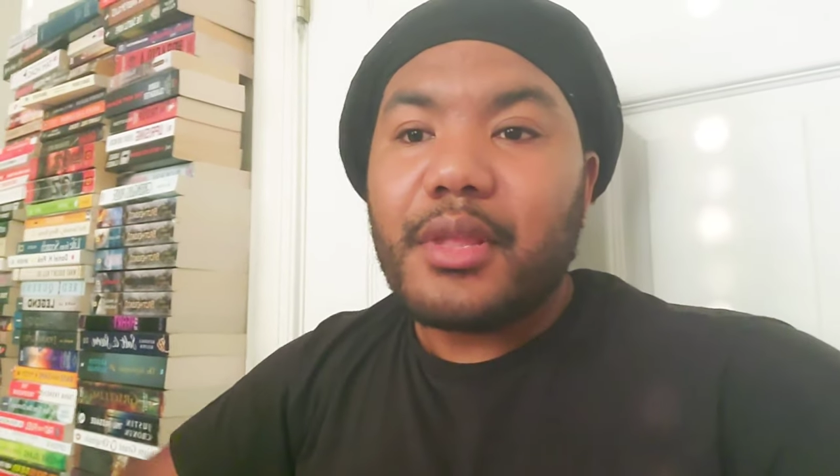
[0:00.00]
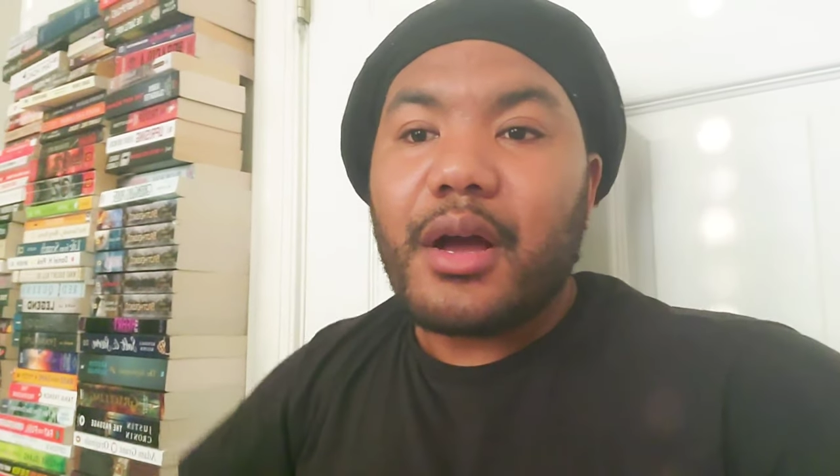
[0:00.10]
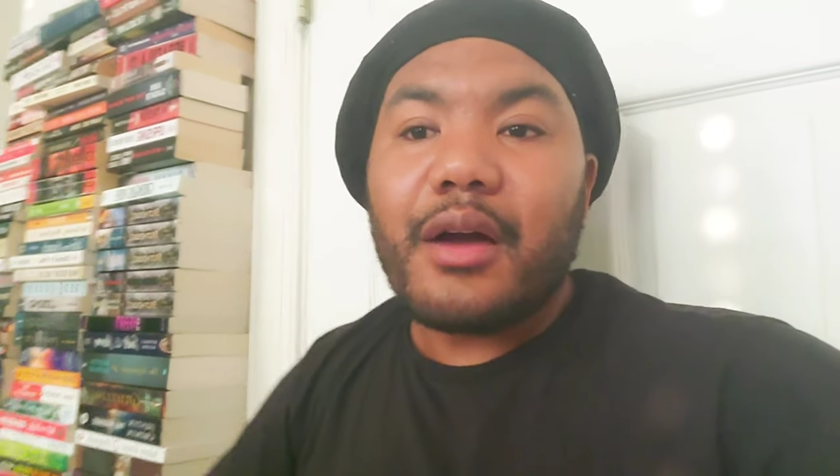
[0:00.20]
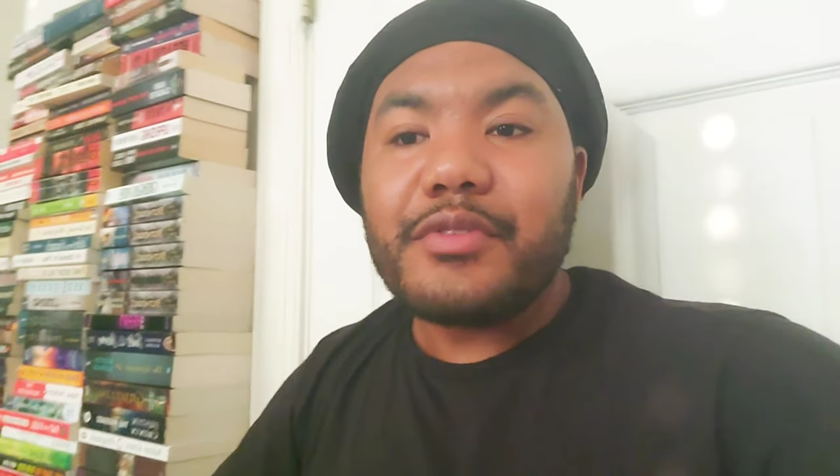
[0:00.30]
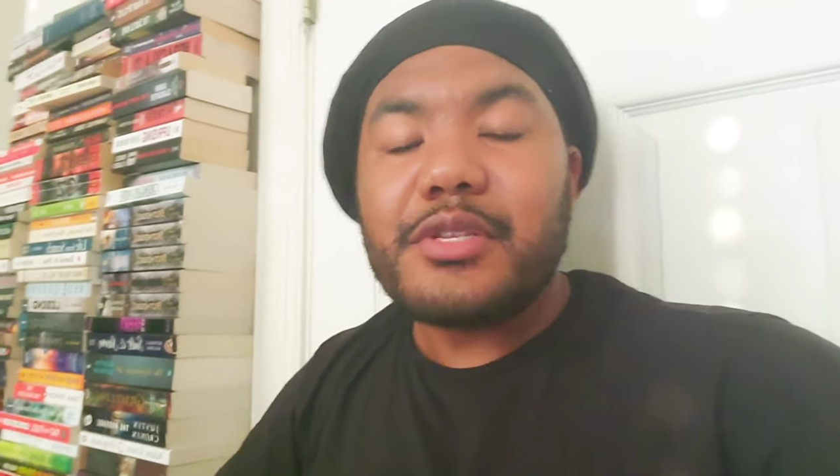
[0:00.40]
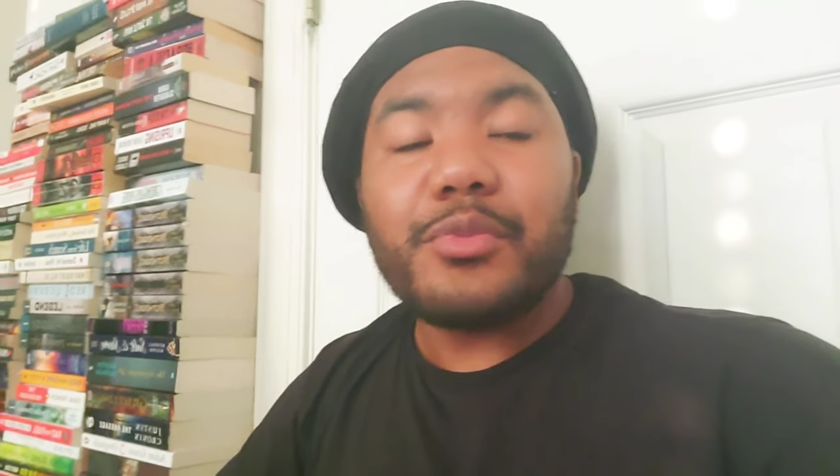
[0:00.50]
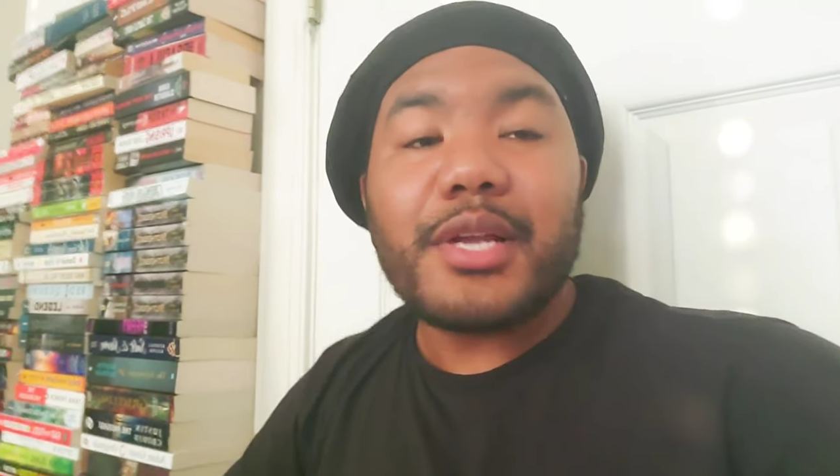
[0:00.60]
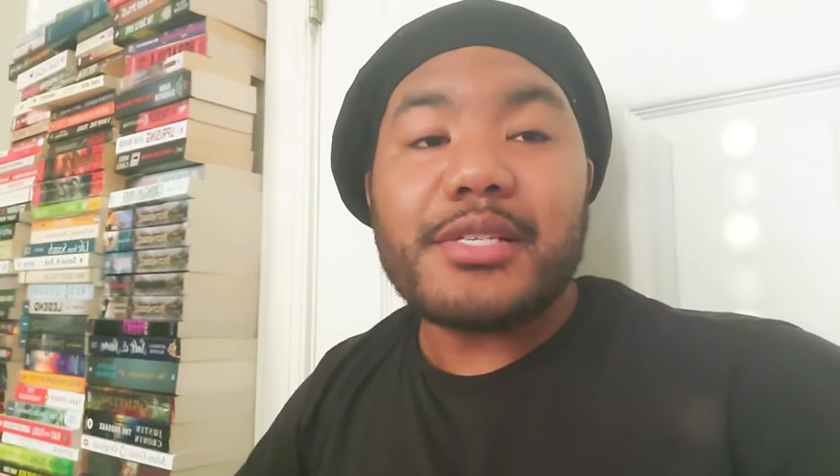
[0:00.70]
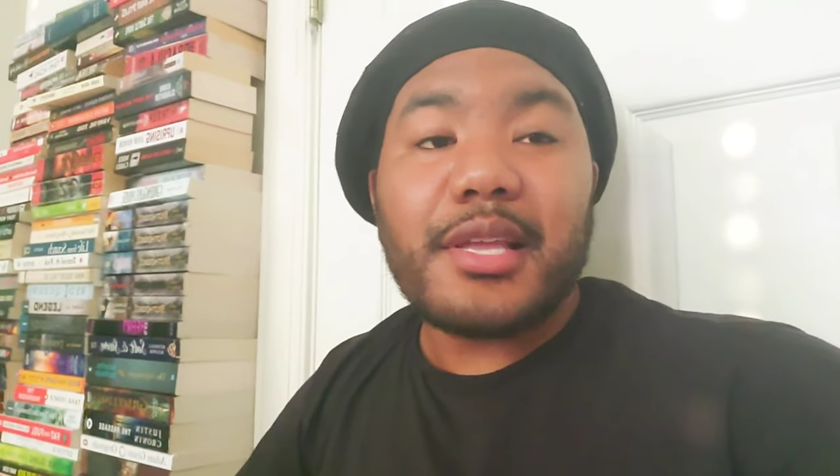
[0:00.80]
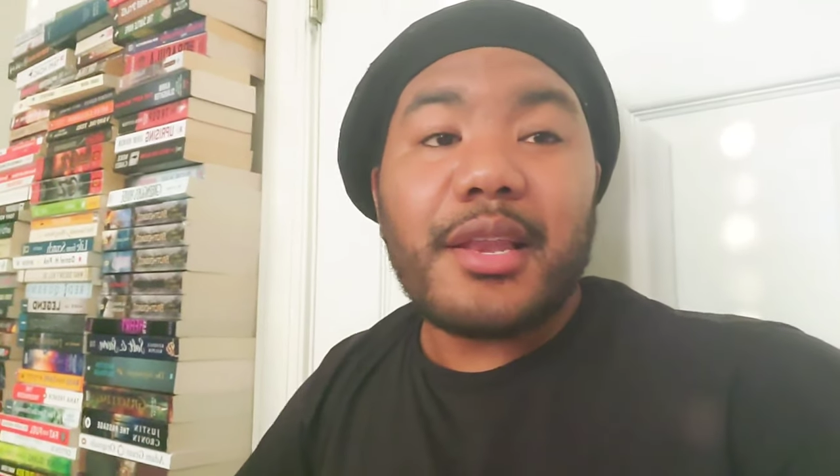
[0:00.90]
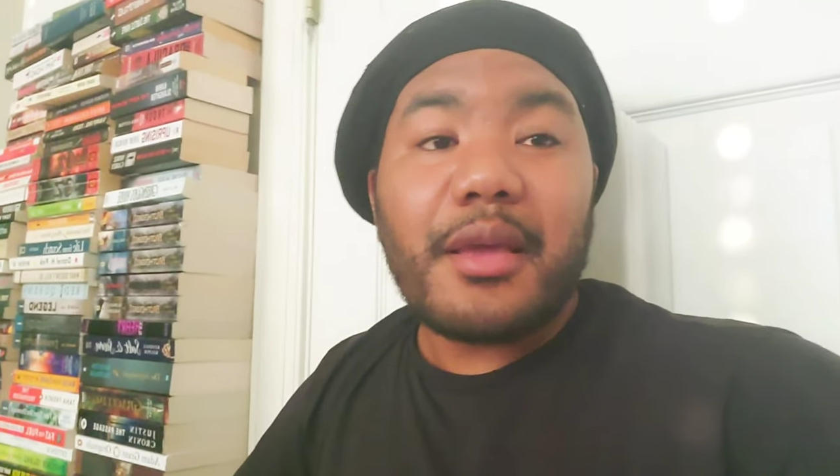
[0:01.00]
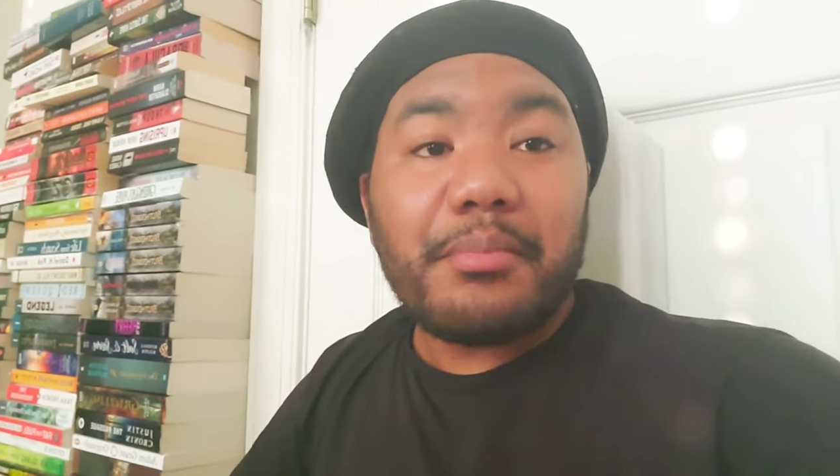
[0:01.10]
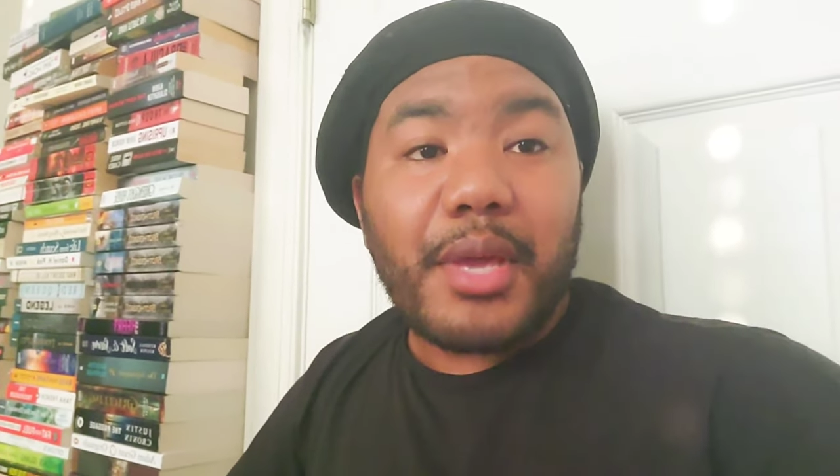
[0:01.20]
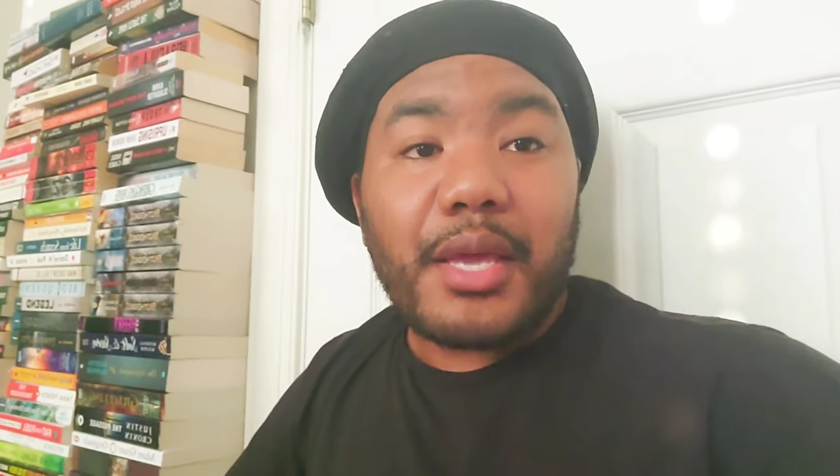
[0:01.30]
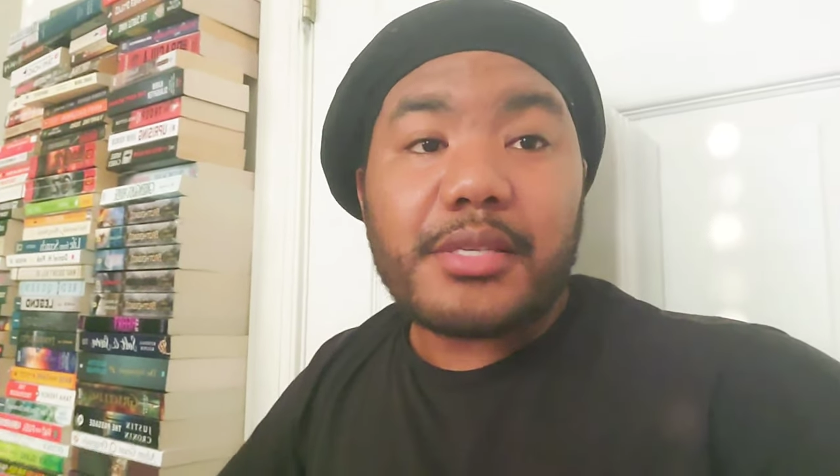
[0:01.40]
Obviously, when I say
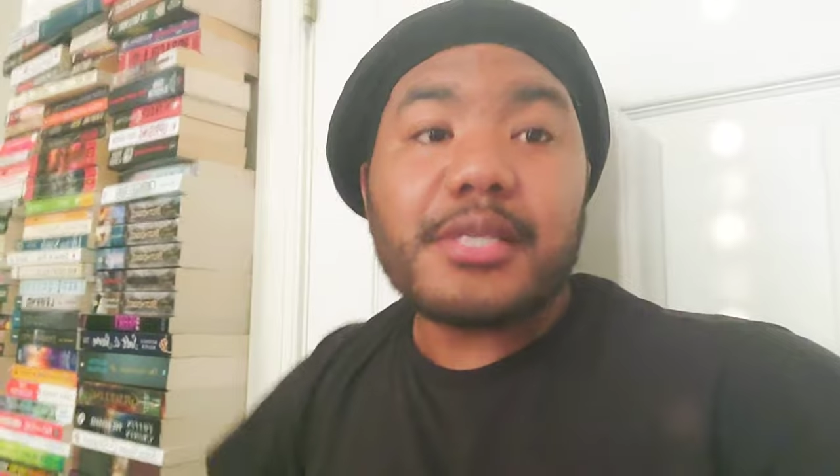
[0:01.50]
net pay,